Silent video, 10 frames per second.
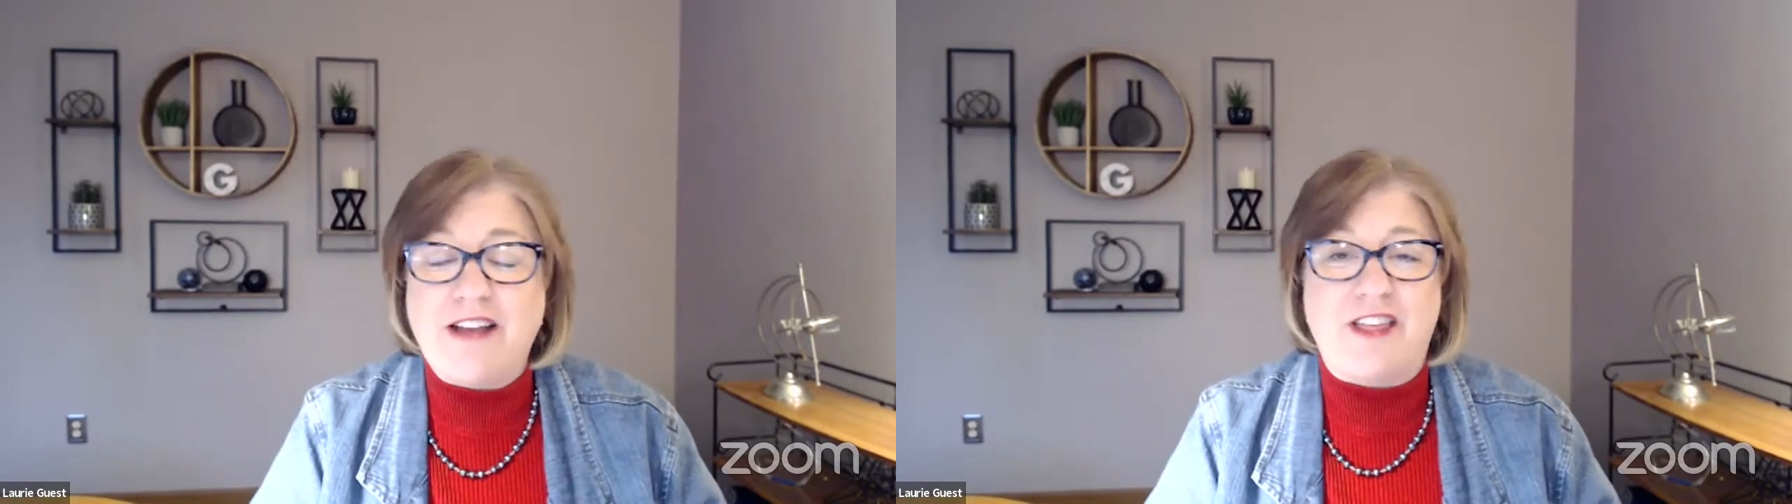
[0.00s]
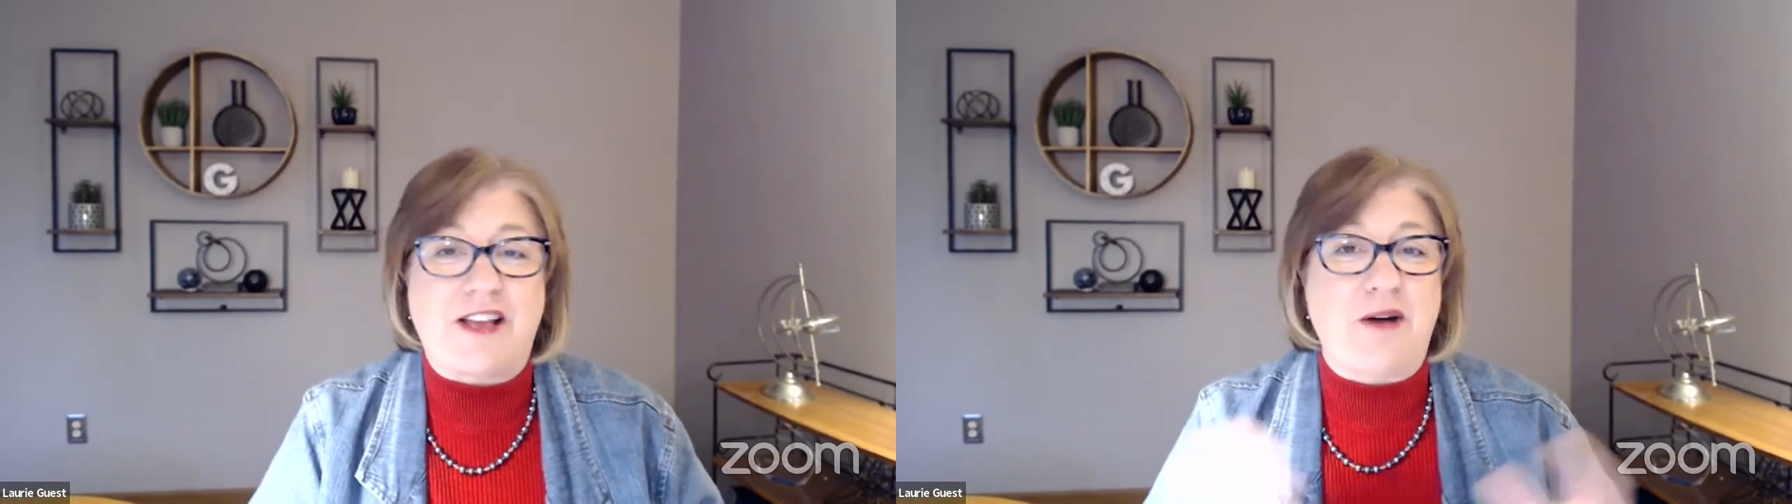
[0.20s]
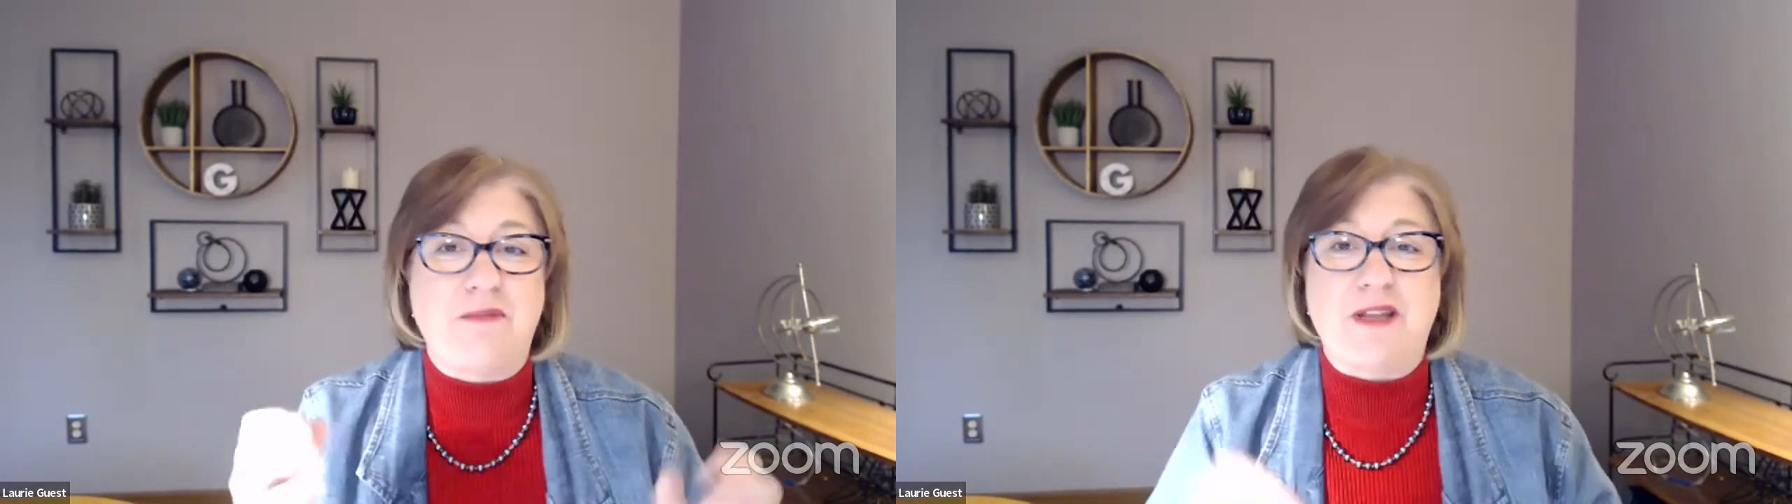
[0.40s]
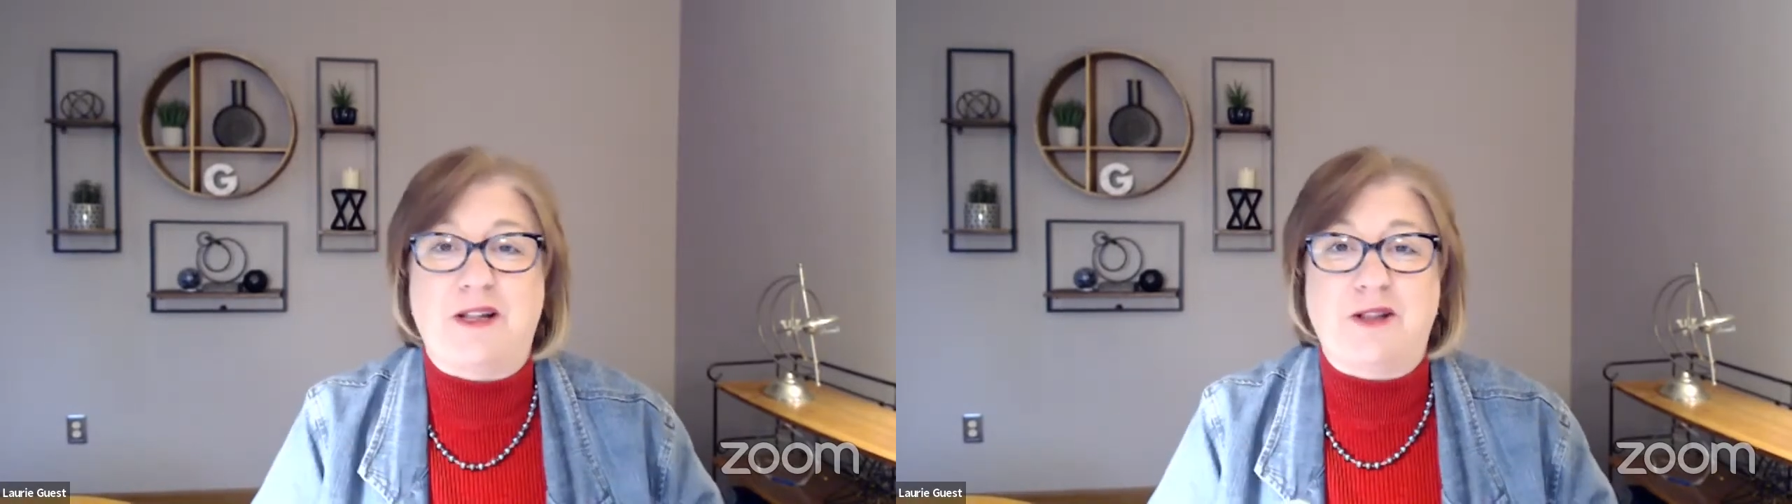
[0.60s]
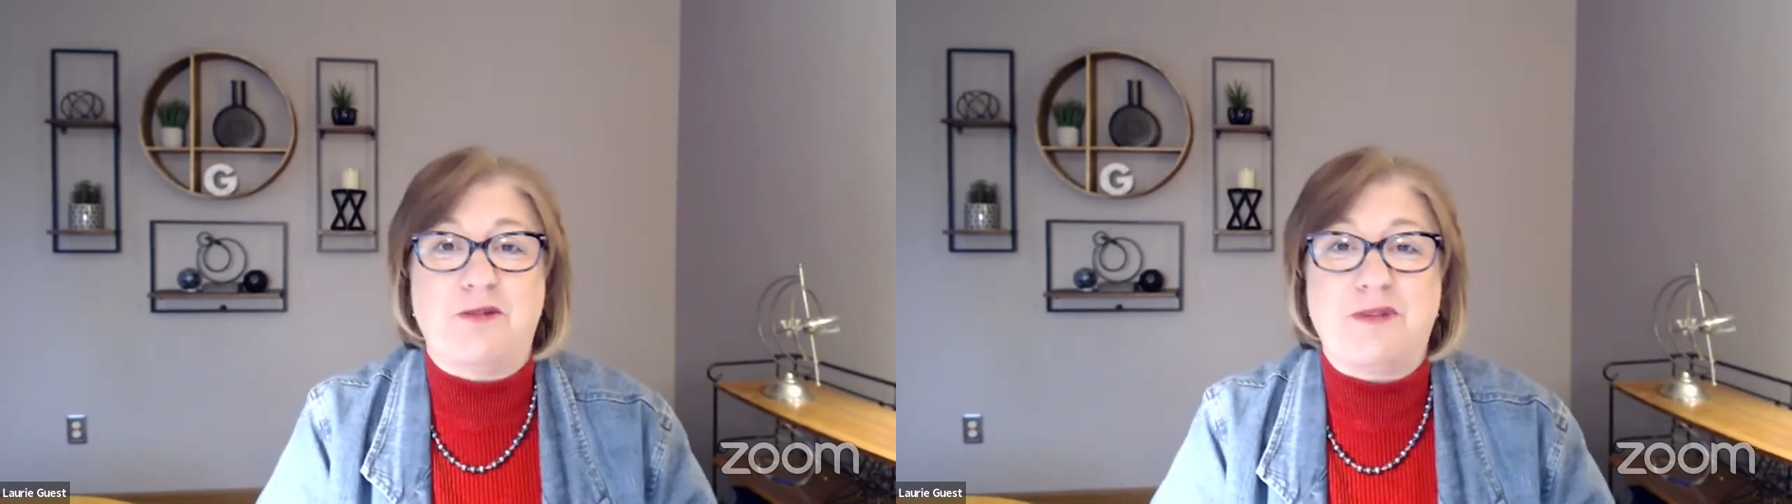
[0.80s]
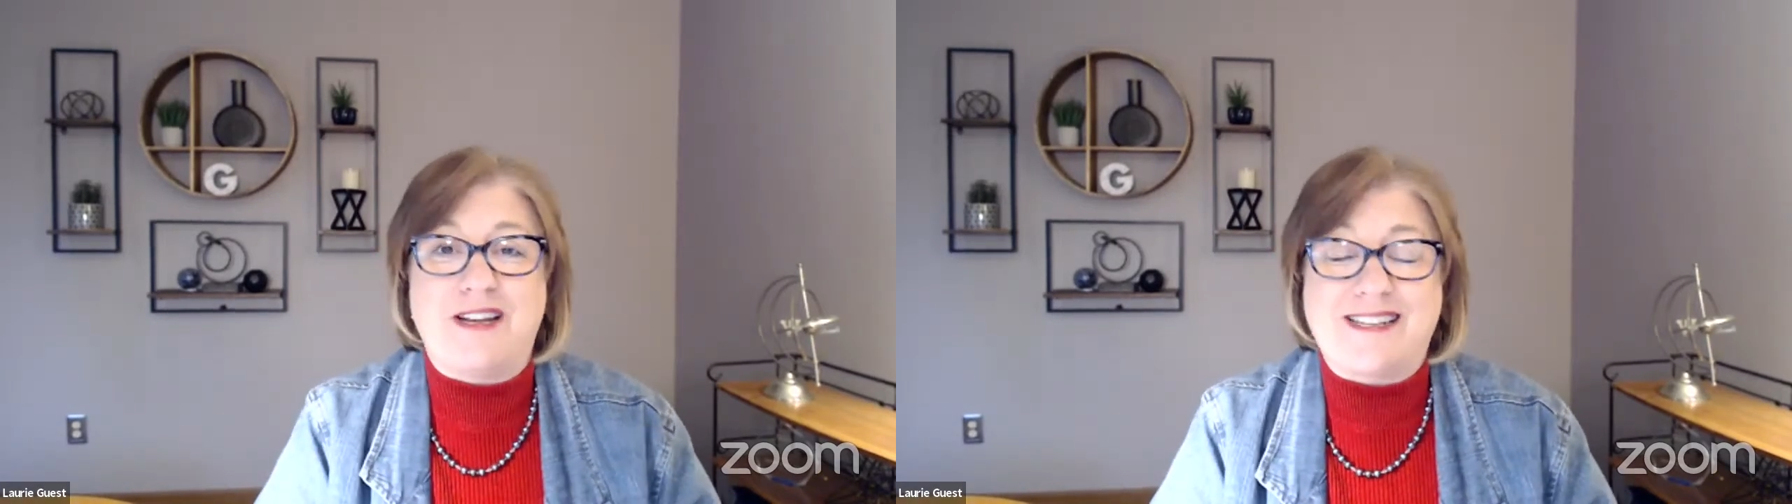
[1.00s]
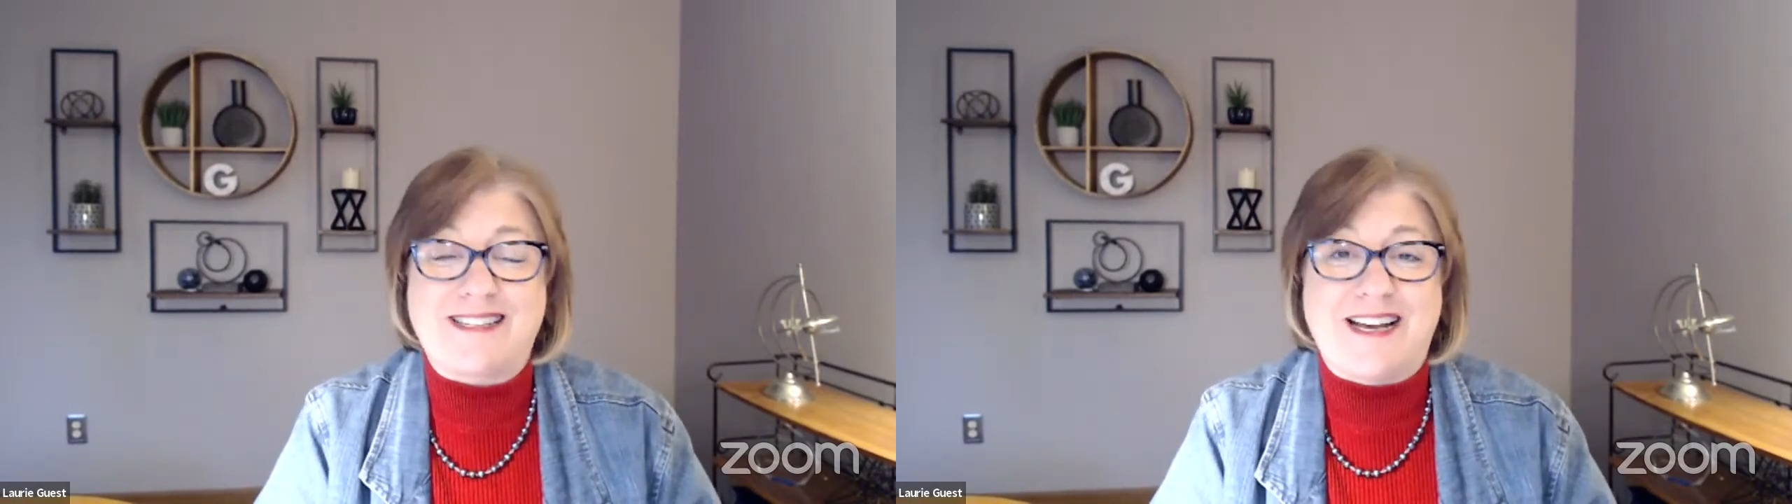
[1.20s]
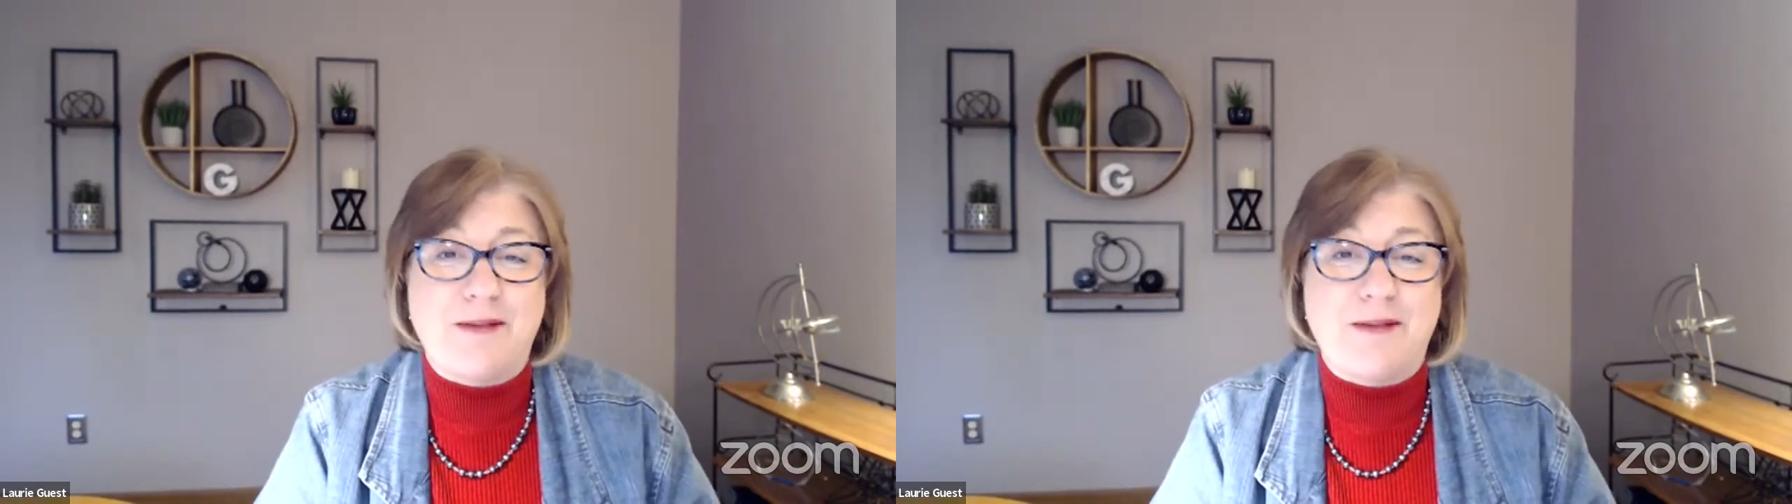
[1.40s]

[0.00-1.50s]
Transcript: They come in a little bit at a time.